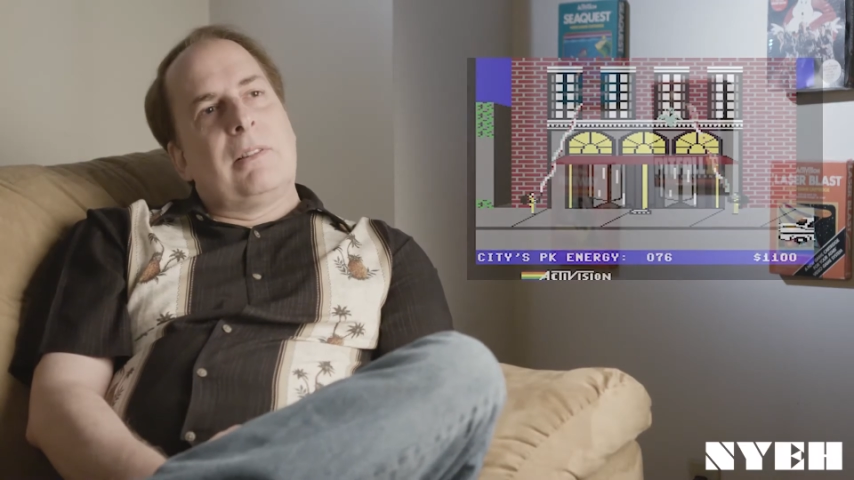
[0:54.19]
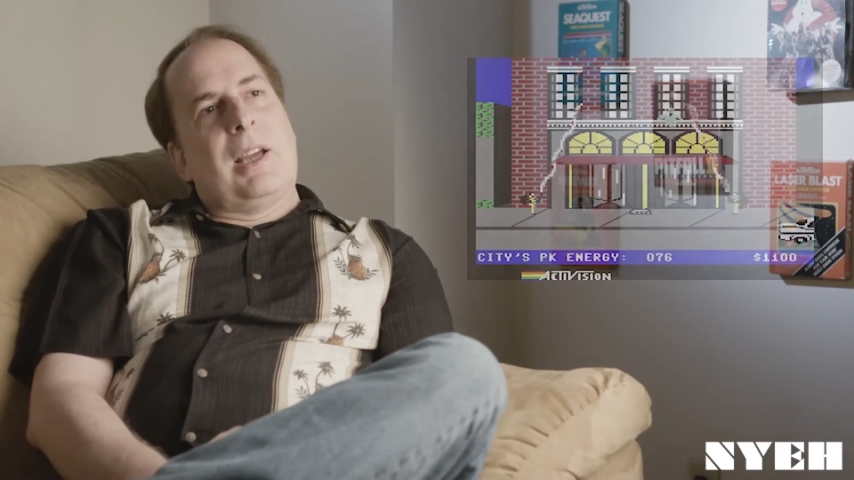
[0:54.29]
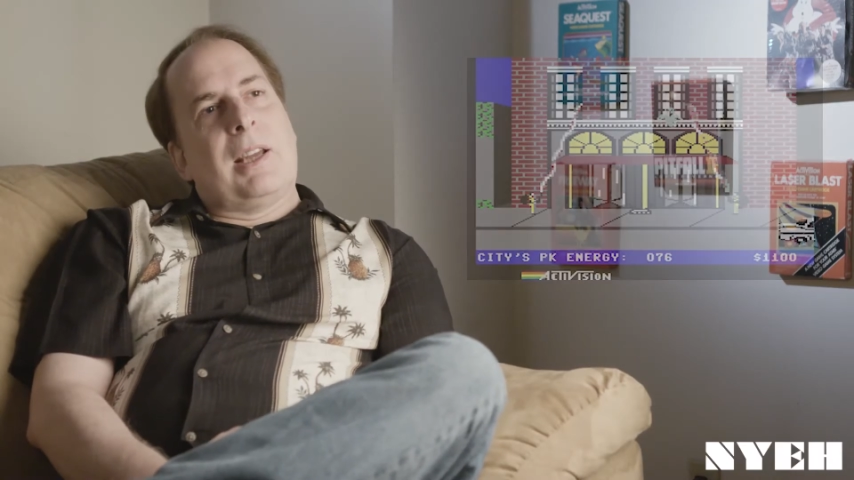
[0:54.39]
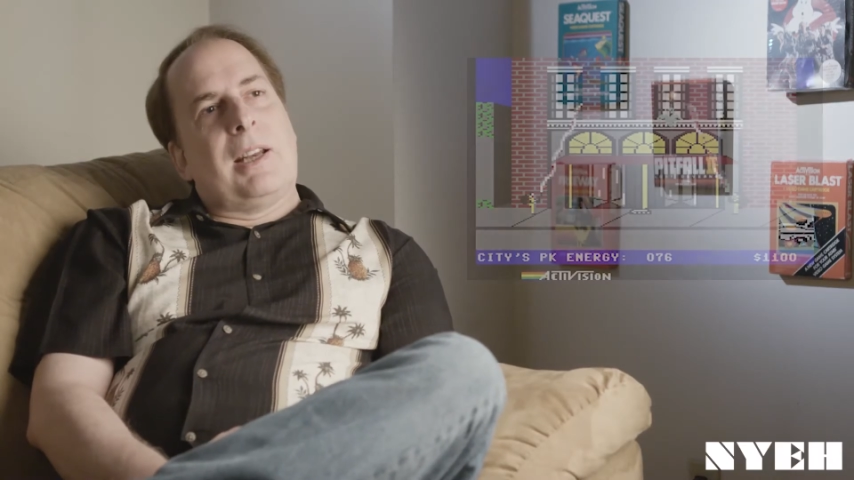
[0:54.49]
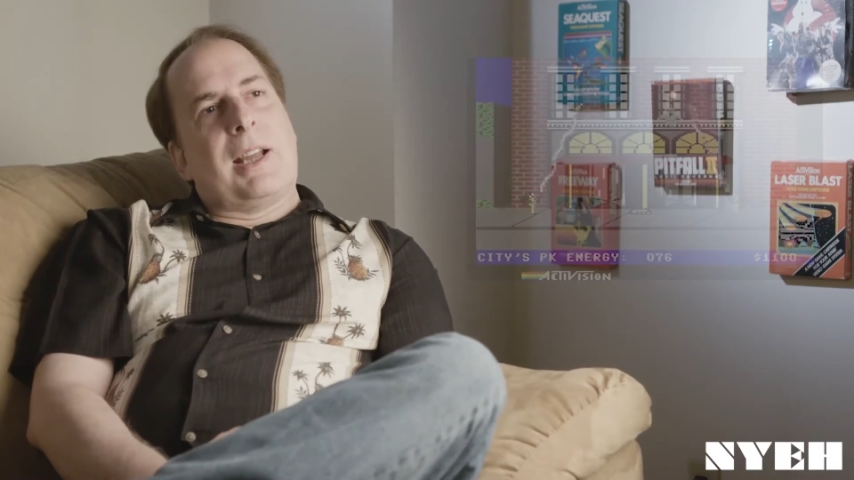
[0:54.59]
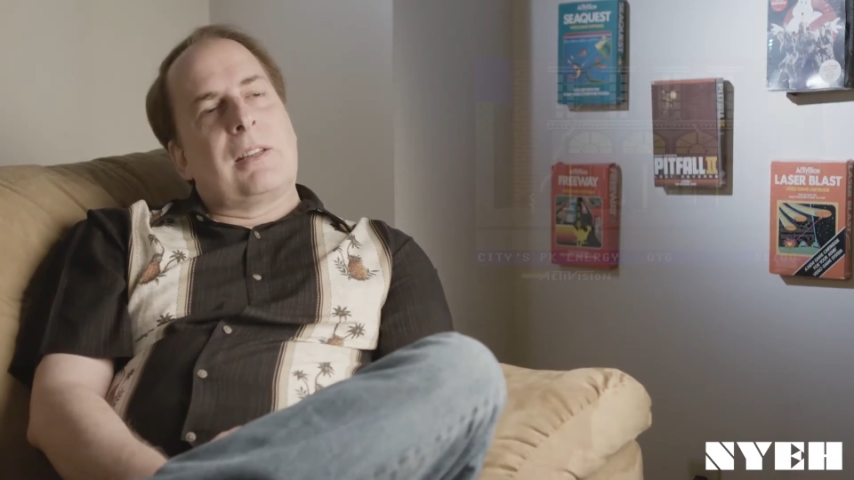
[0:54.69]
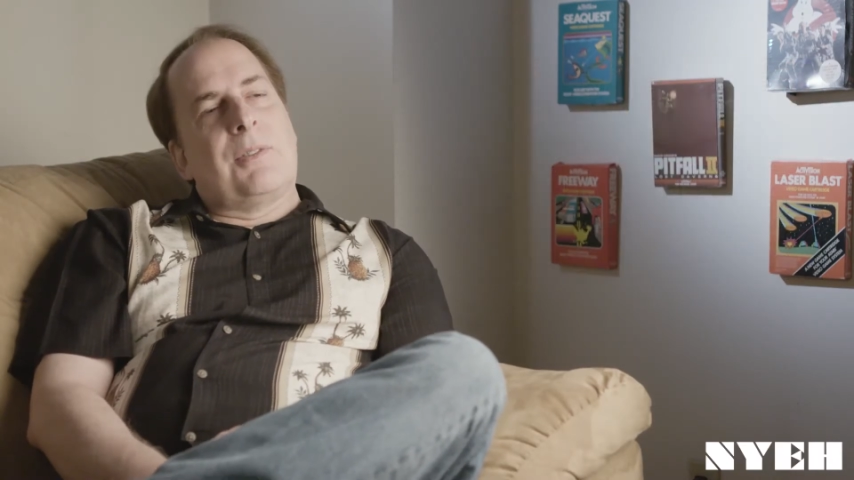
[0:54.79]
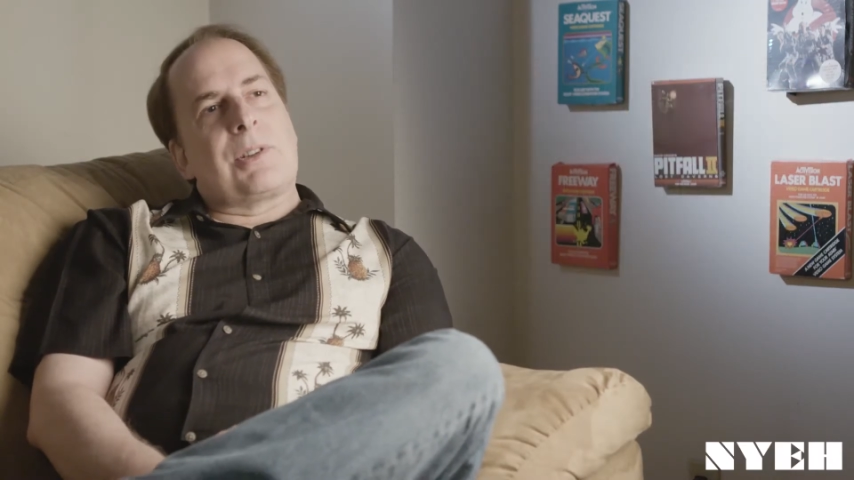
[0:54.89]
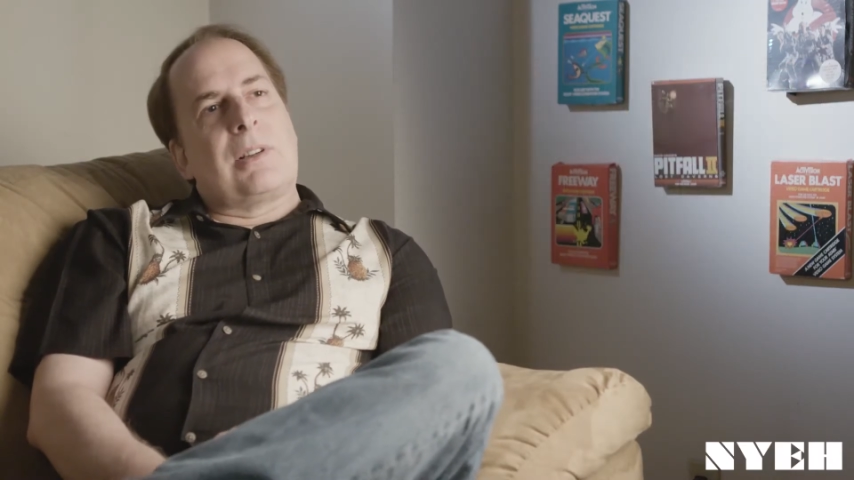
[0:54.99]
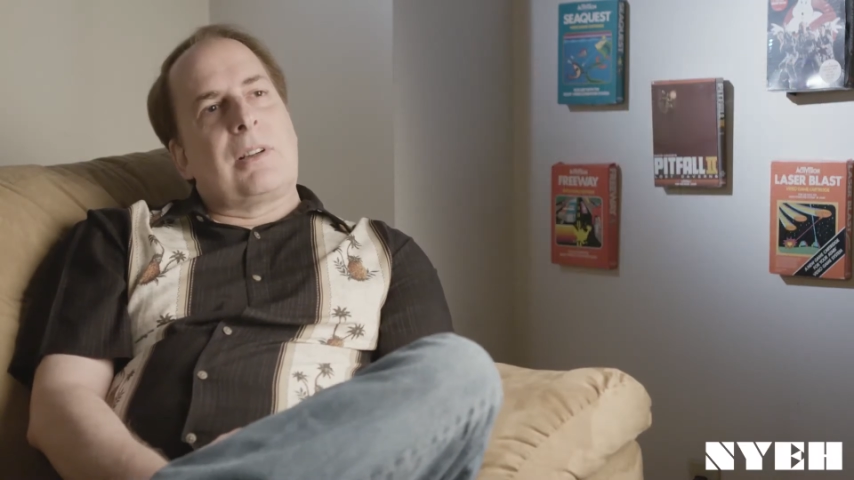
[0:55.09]
and
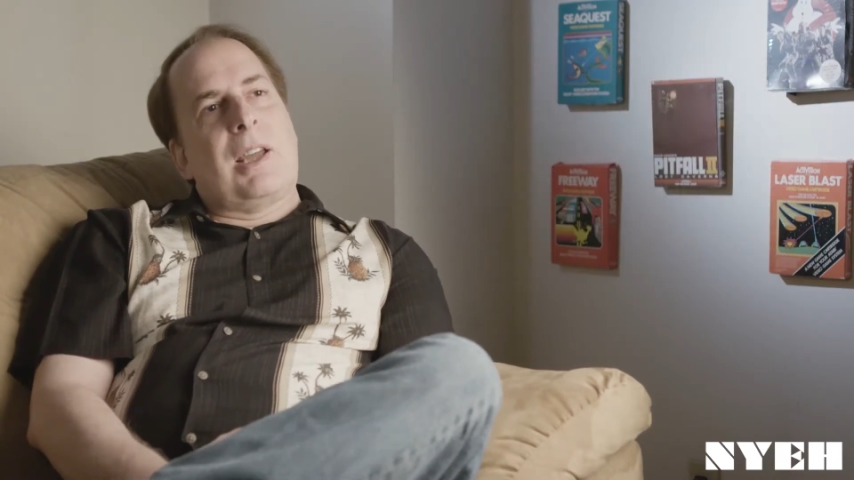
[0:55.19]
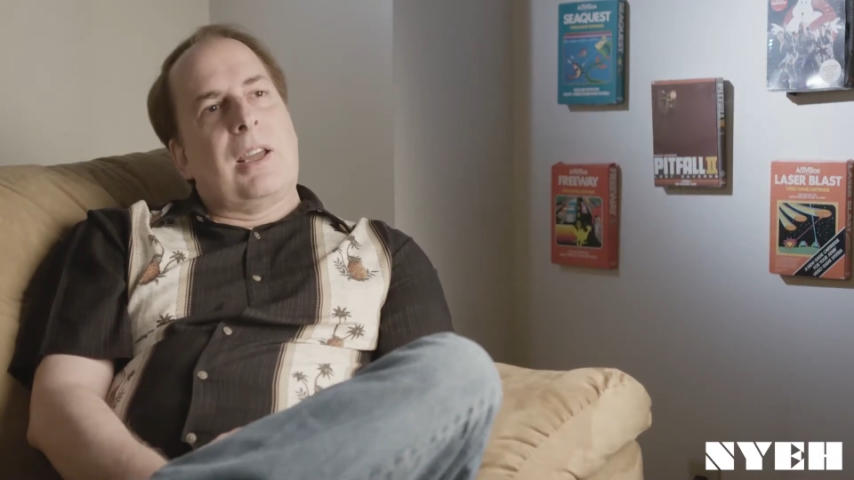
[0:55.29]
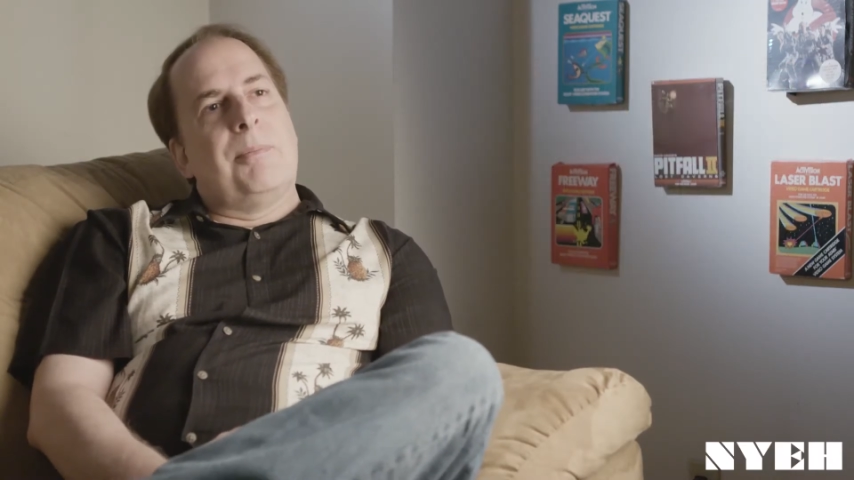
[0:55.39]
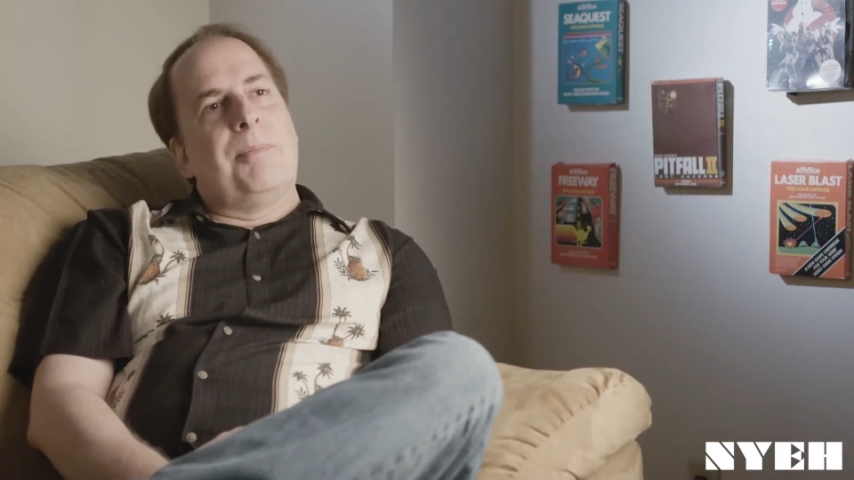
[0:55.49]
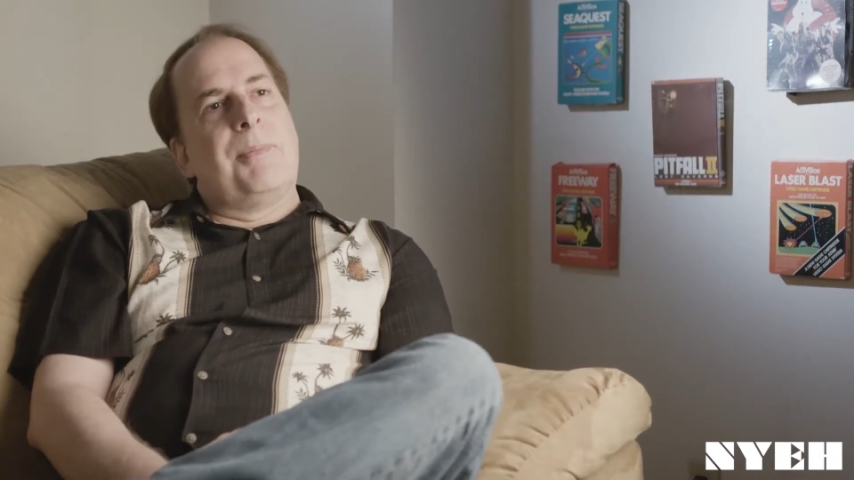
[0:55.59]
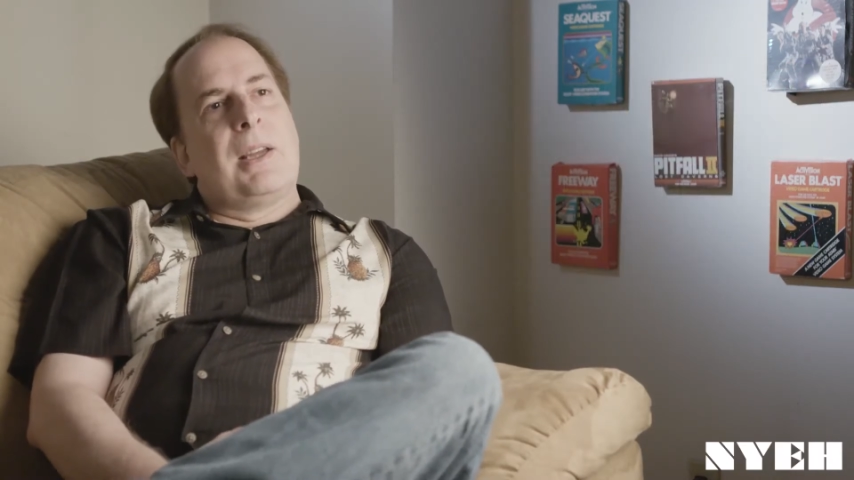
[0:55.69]
Activision came